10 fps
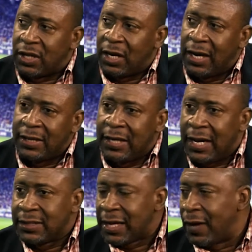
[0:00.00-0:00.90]
and anything
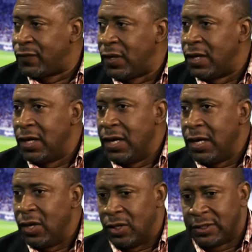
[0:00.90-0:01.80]
else after.
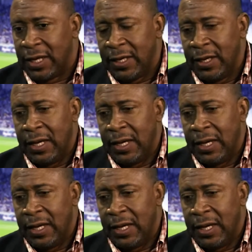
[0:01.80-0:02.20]
You understand?